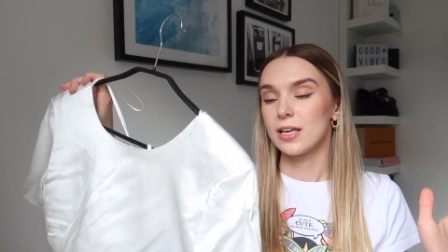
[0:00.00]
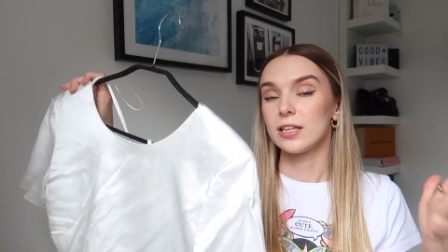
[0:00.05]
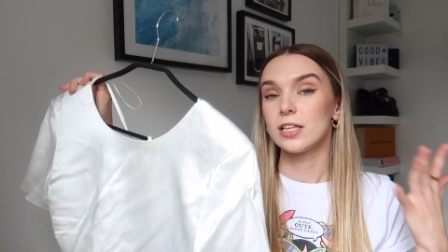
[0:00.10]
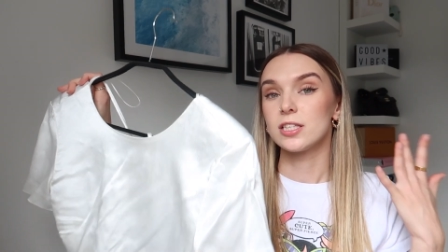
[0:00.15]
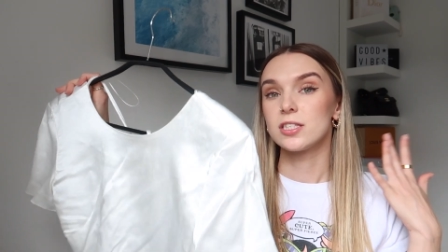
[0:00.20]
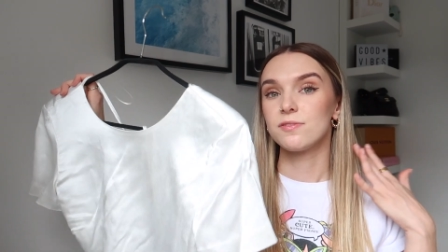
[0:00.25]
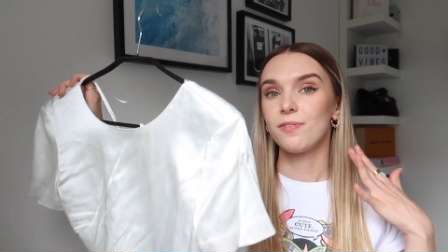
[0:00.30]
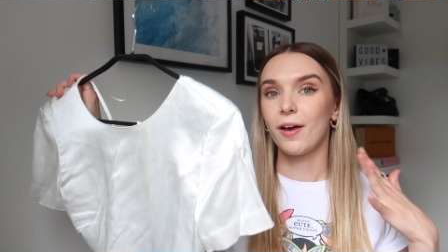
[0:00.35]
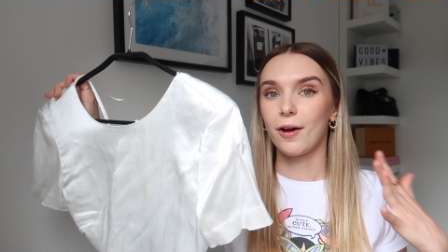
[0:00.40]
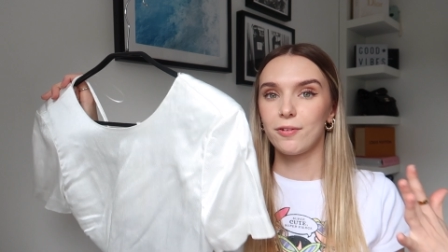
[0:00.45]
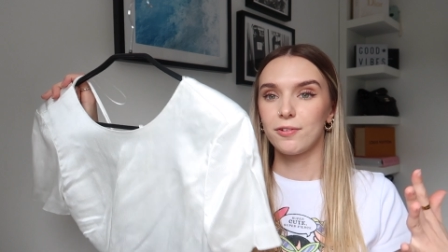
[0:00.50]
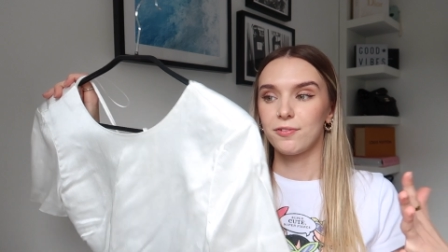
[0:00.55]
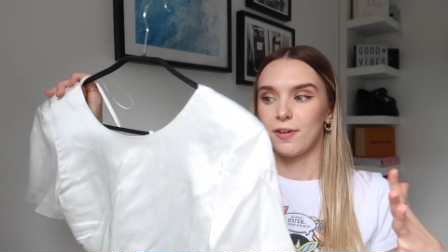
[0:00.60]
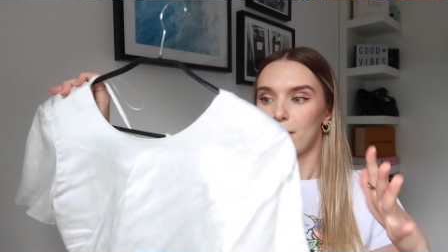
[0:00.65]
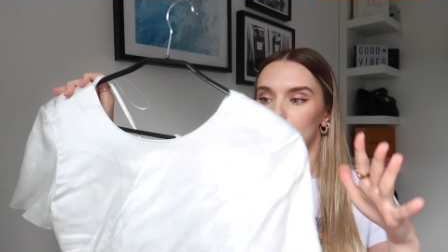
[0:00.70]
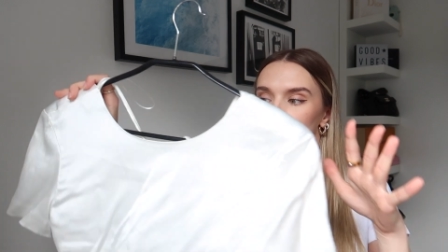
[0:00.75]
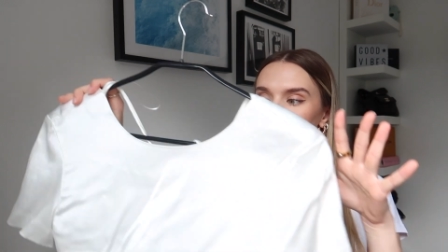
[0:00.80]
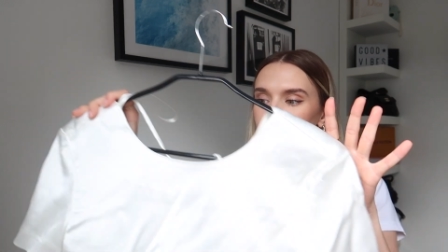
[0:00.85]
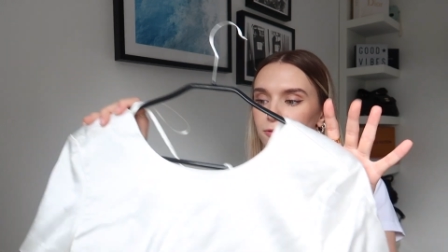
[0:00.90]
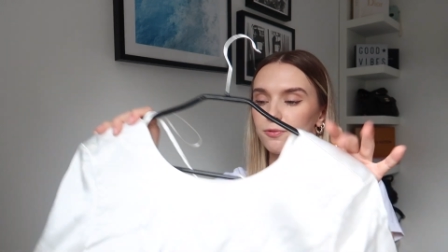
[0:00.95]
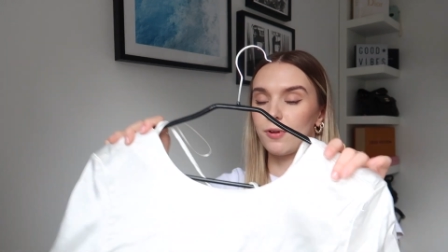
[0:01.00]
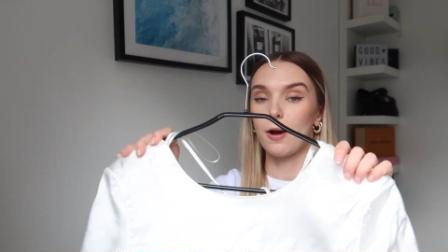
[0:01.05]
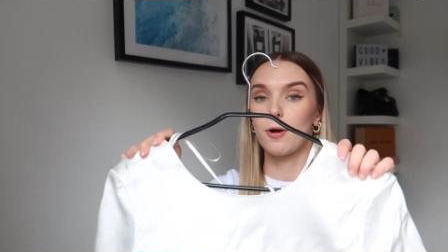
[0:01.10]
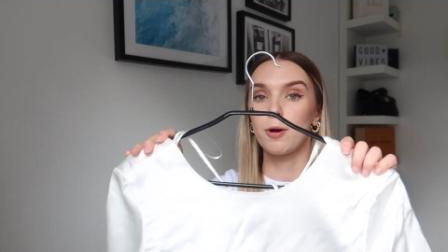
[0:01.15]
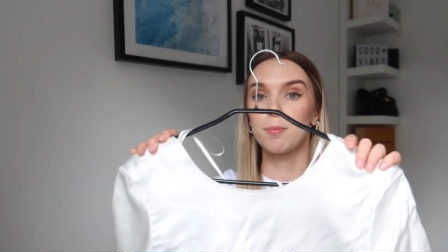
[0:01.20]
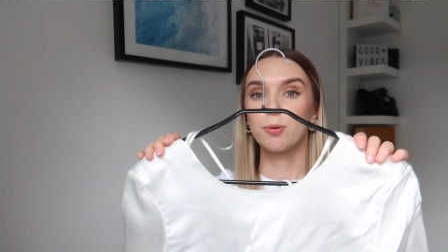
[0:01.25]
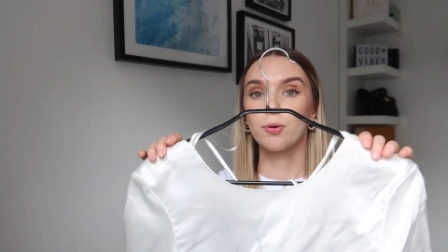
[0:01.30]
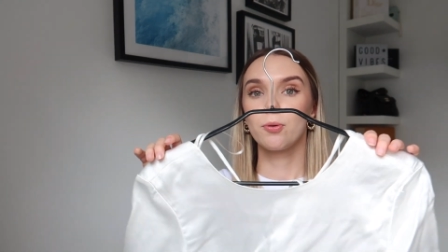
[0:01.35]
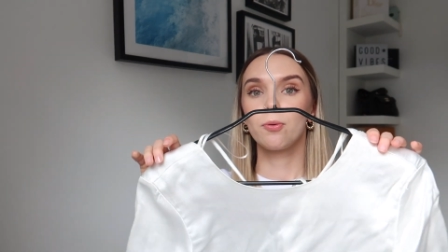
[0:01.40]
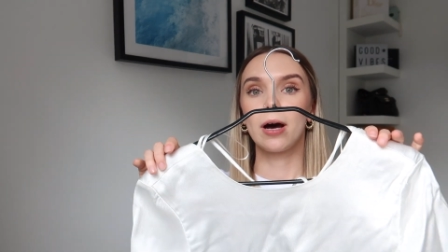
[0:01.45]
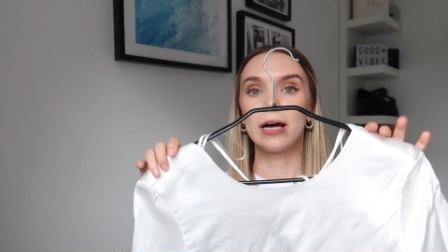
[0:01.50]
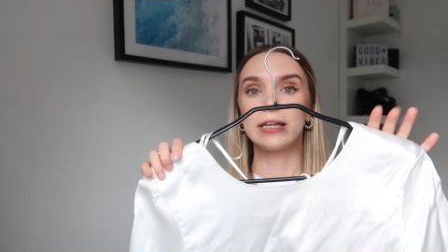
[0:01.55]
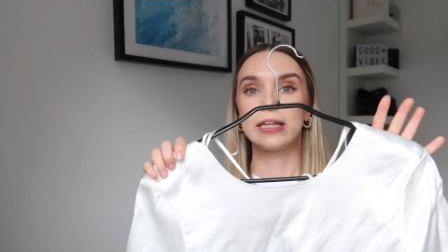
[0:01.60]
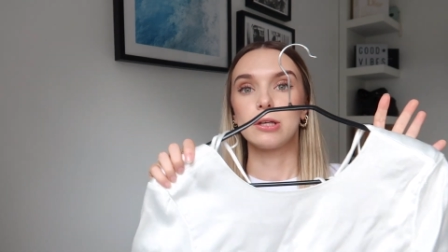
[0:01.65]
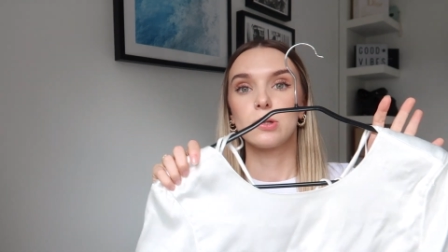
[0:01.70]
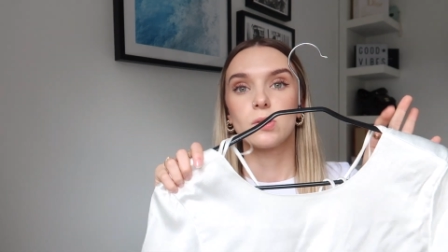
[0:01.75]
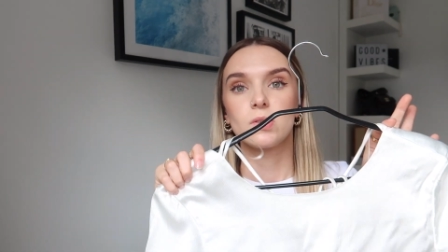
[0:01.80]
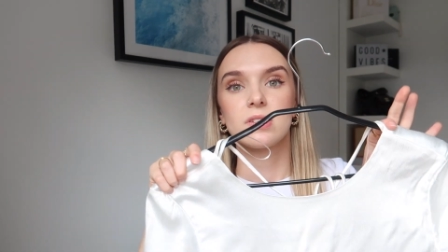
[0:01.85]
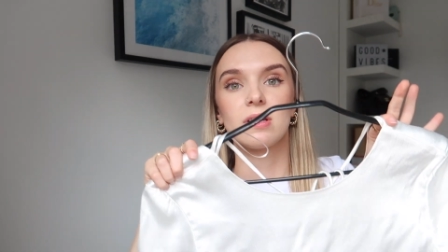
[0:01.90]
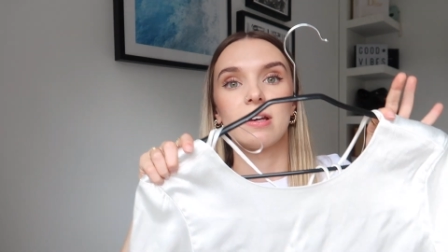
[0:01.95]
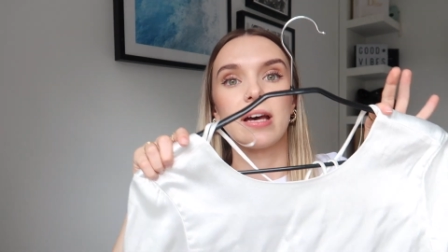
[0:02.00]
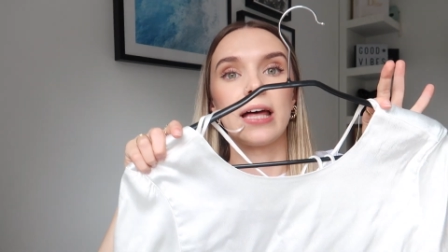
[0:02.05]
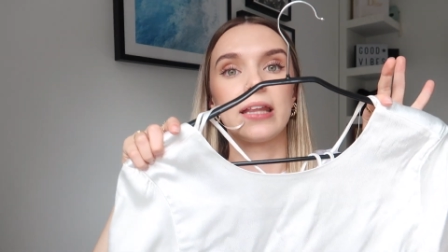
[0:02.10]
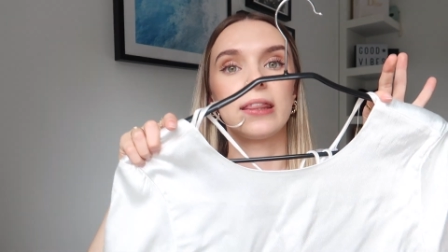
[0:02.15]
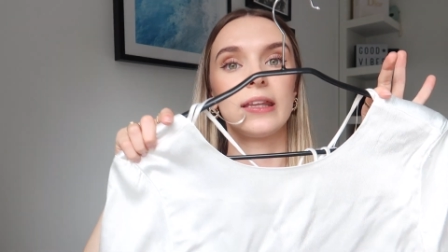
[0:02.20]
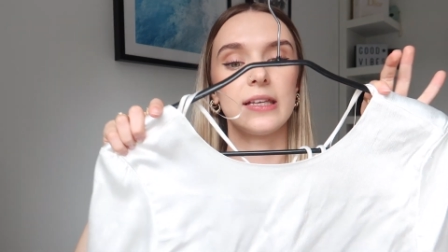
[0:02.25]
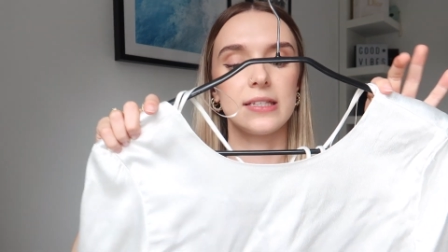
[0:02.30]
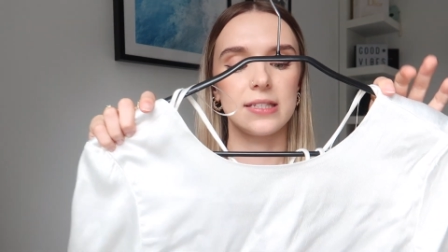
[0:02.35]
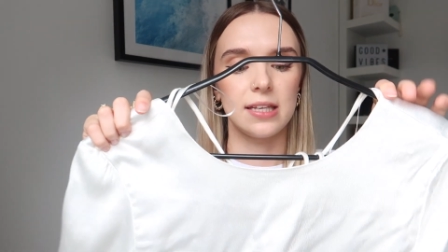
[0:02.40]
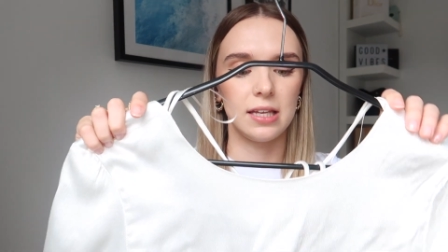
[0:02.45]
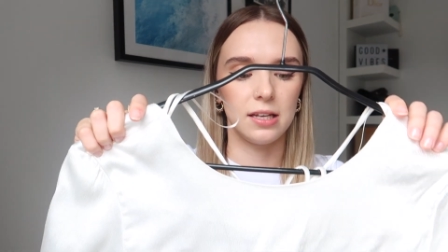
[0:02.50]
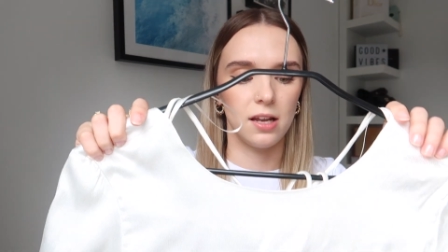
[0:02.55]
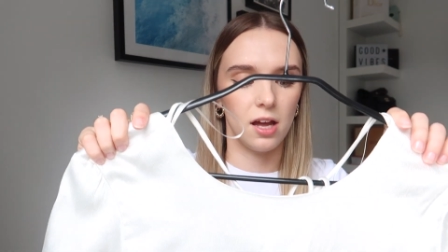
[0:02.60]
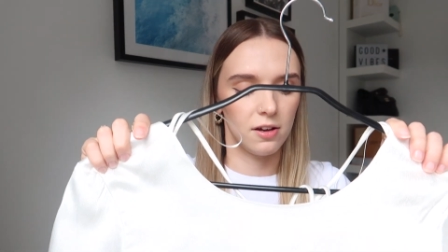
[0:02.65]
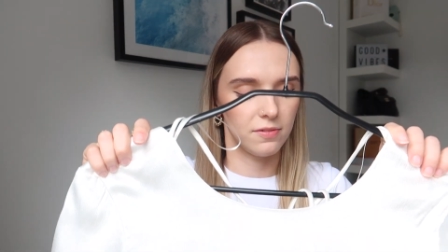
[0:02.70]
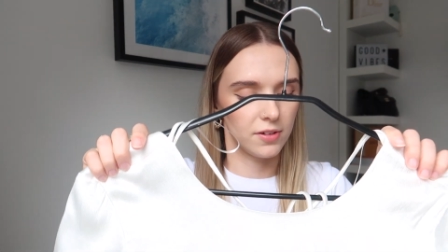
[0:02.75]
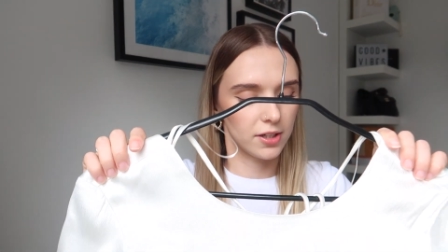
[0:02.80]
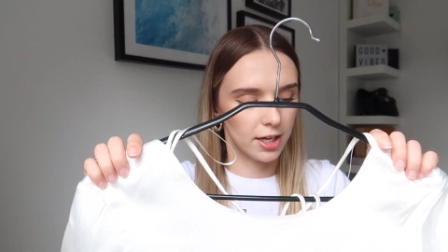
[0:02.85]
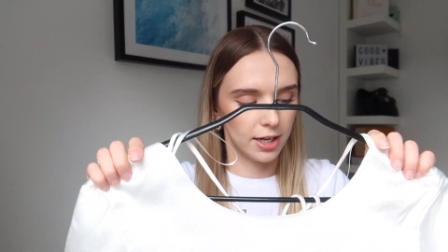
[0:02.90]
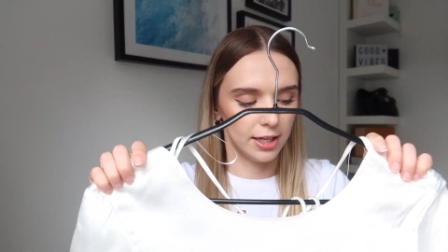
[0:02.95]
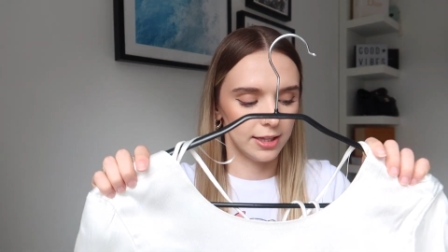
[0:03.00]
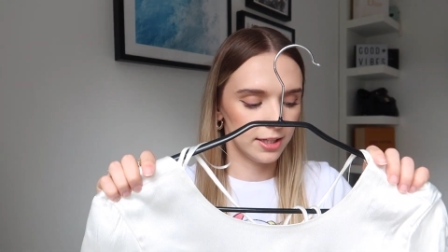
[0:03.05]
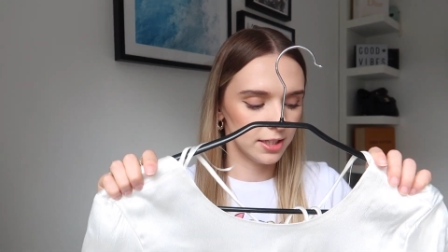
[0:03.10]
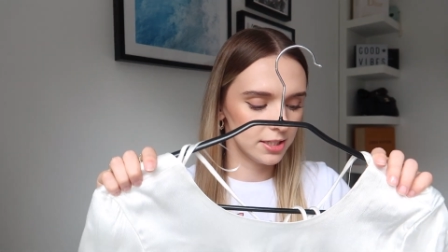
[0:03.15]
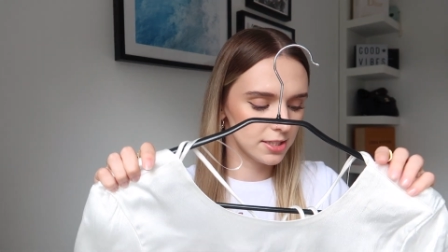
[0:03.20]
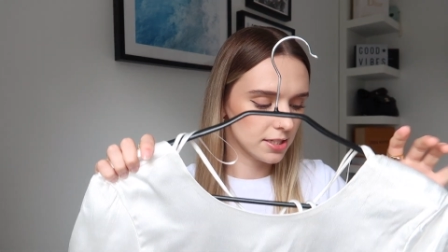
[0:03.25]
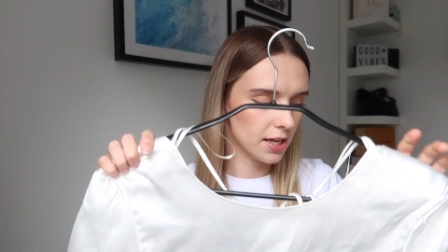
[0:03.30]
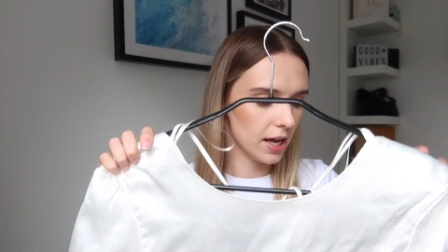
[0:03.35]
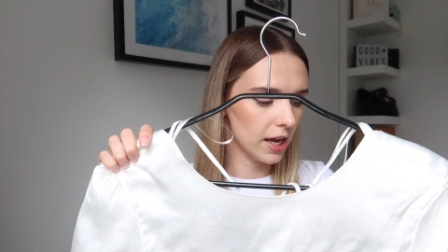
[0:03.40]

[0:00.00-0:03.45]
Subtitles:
and it's very, very wearable. And they also had this in other colours.